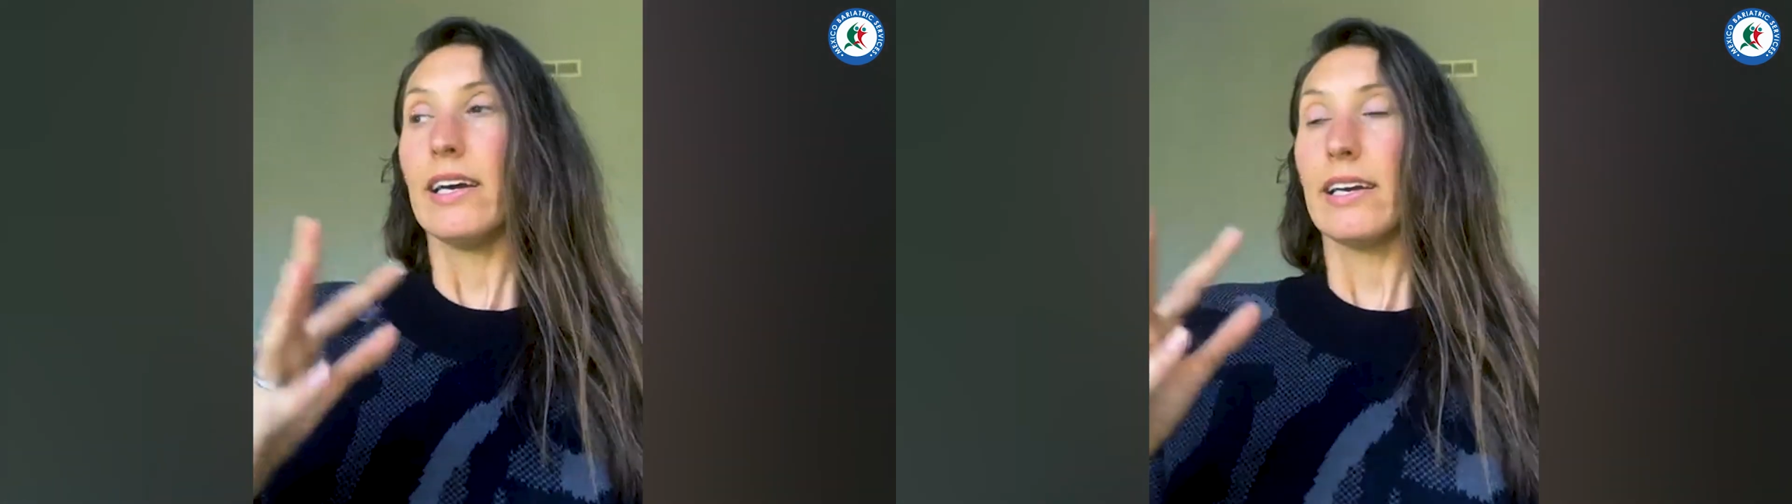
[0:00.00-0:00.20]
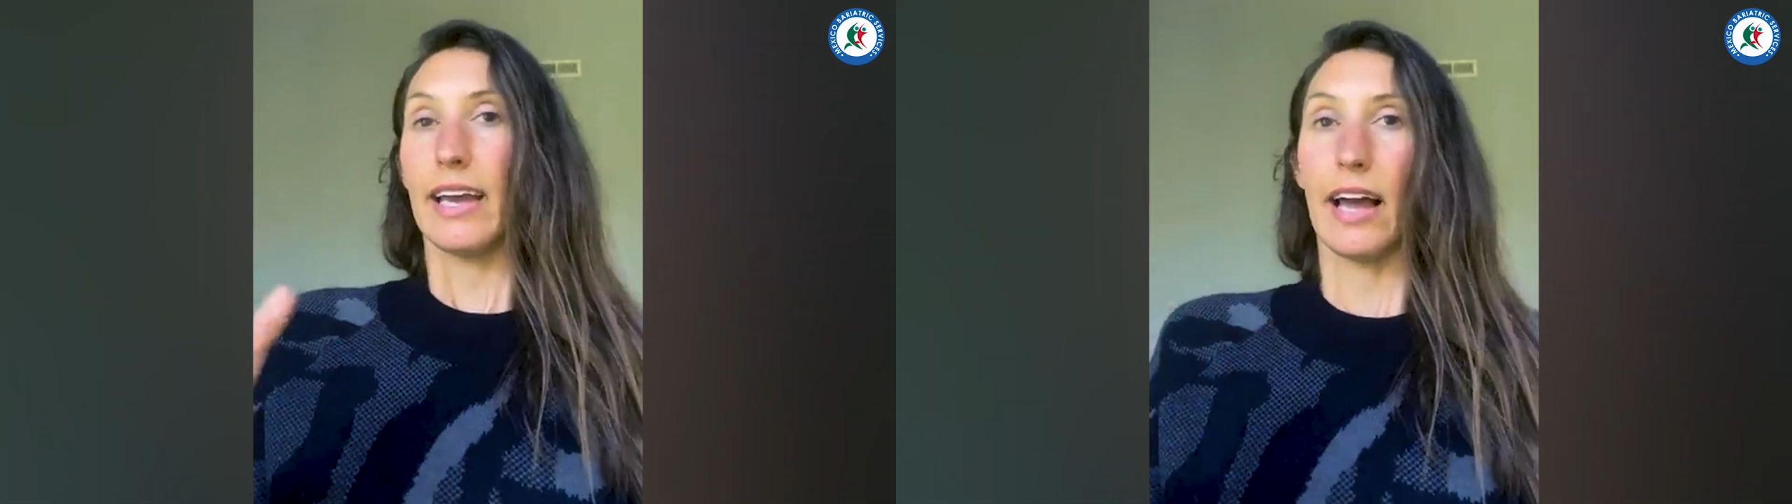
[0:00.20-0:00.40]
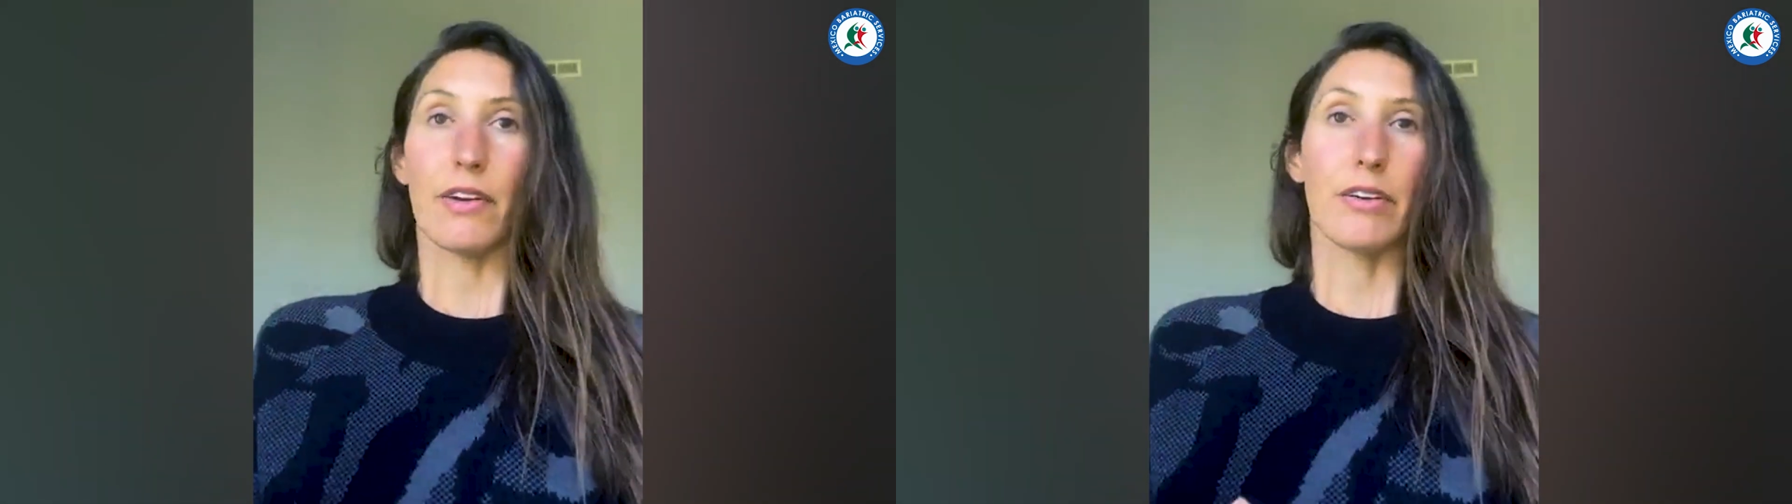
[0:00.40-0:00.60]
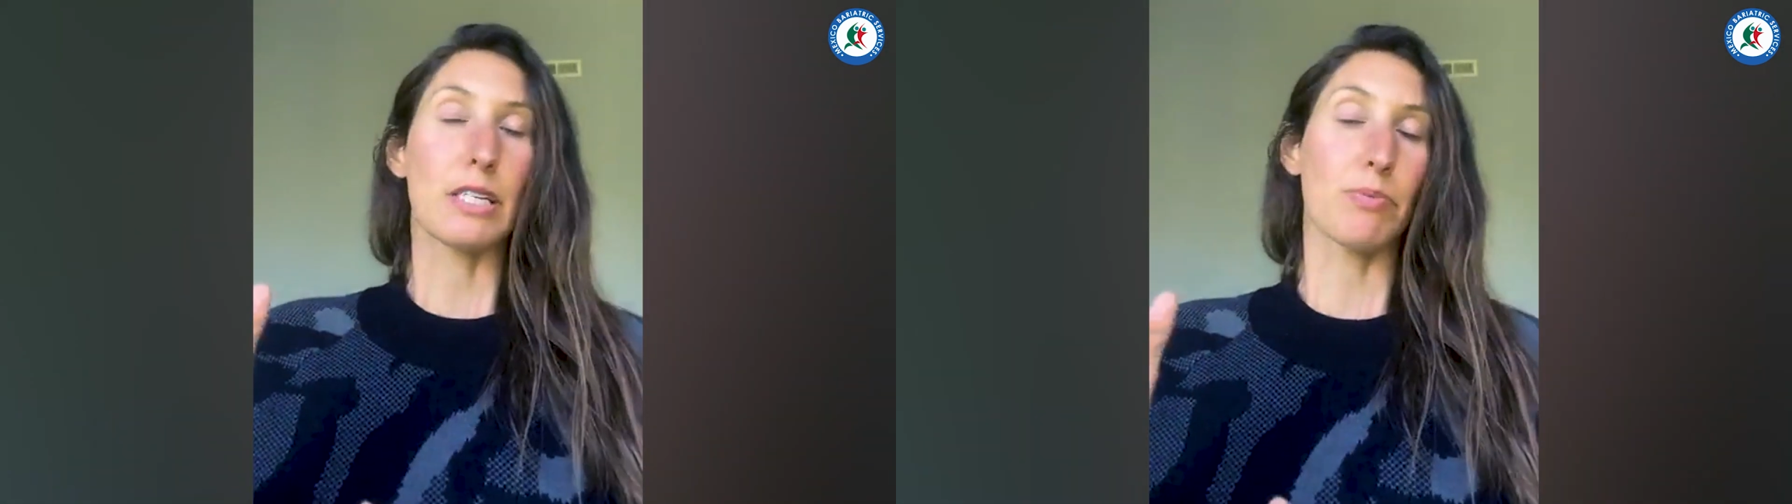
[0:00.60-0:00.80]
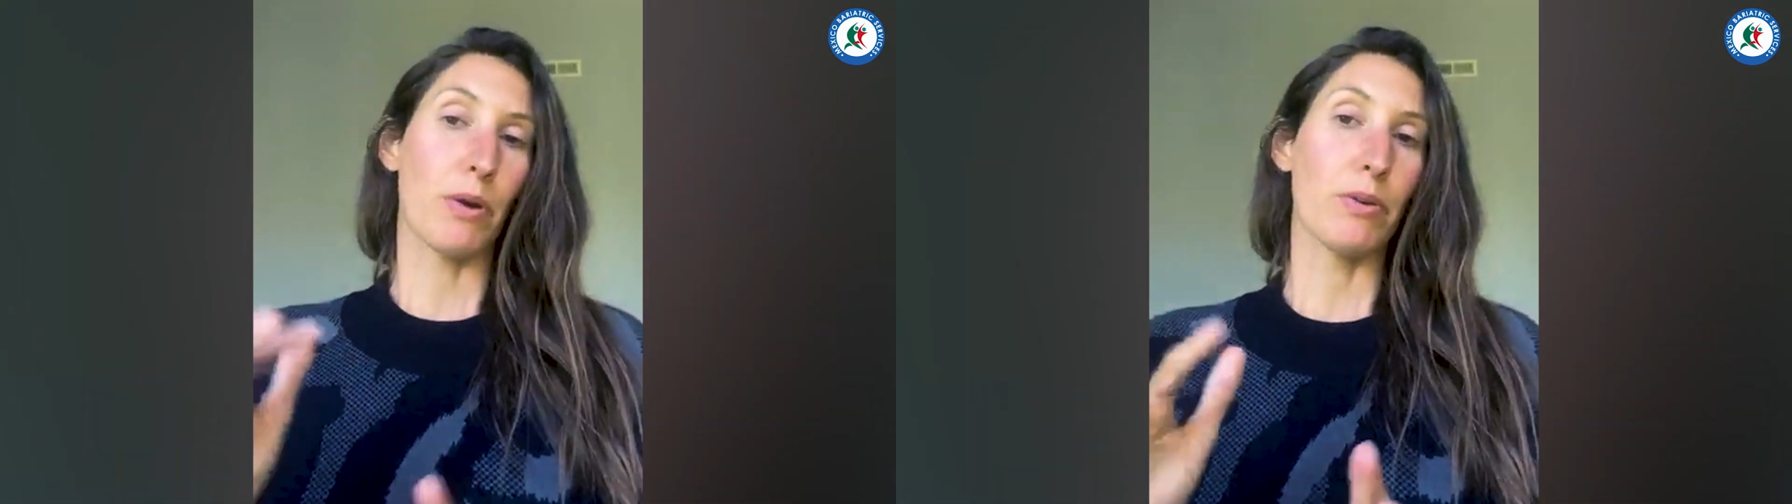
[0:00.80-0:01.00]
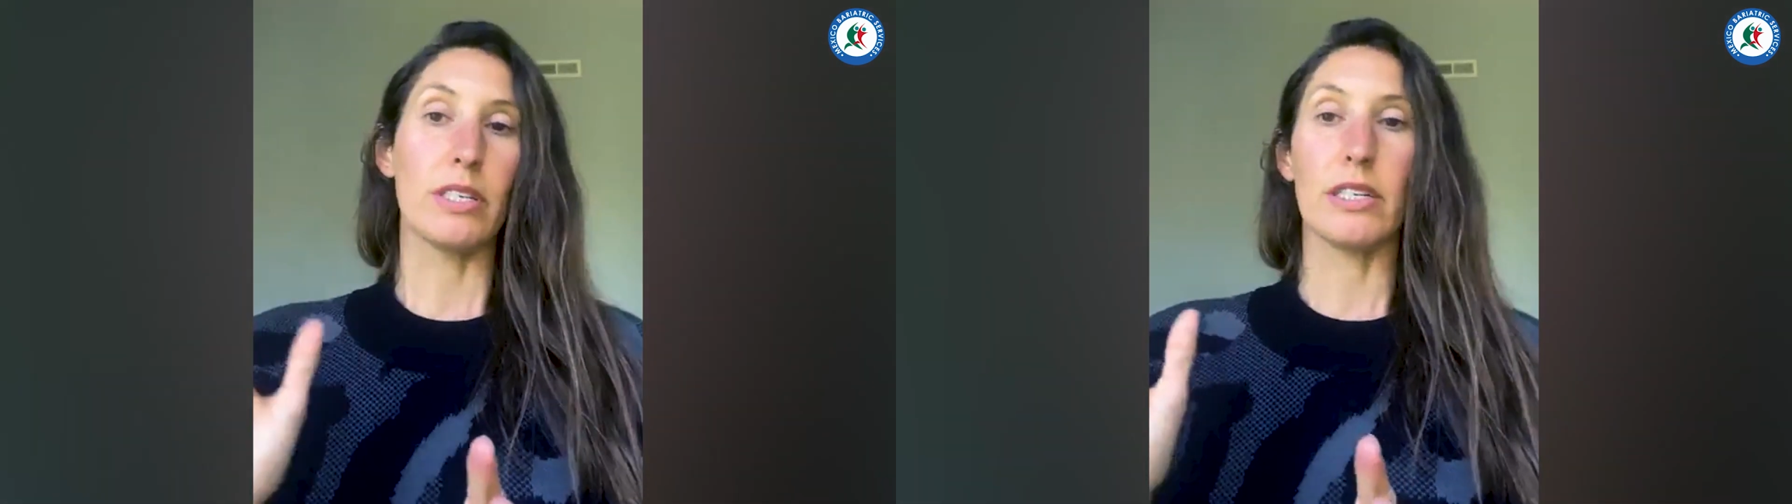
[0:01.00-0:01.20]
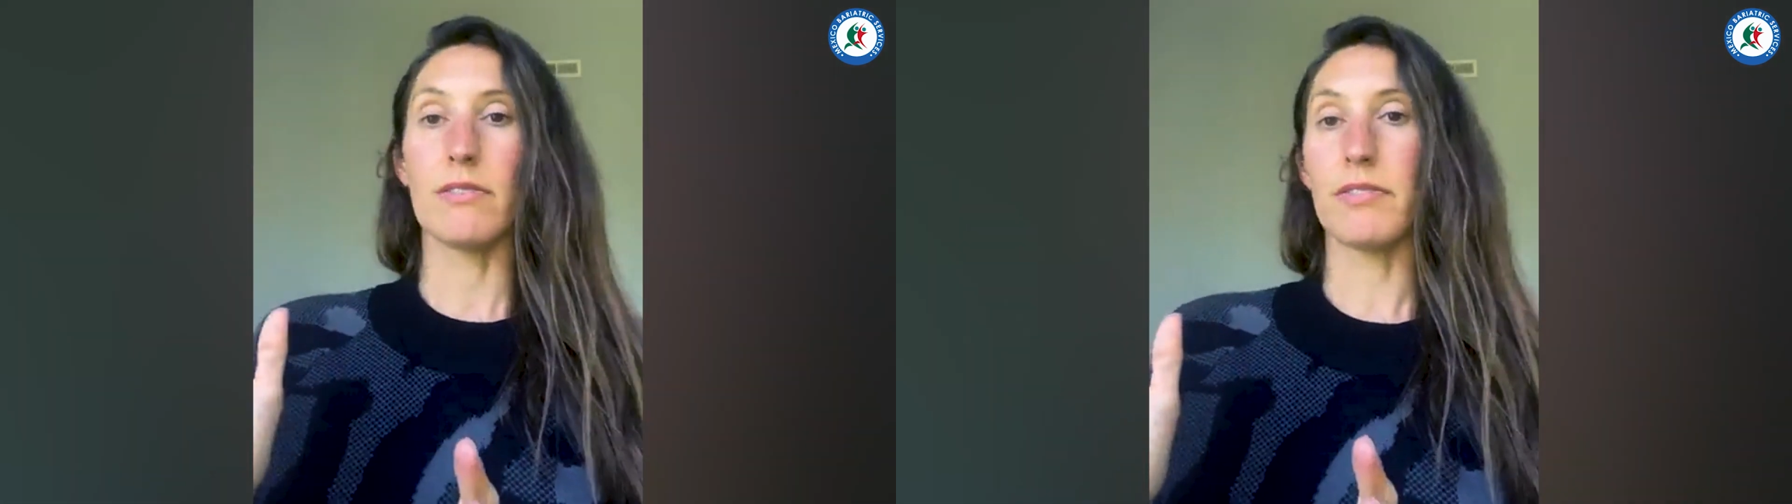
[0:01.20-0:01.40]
calories, protein,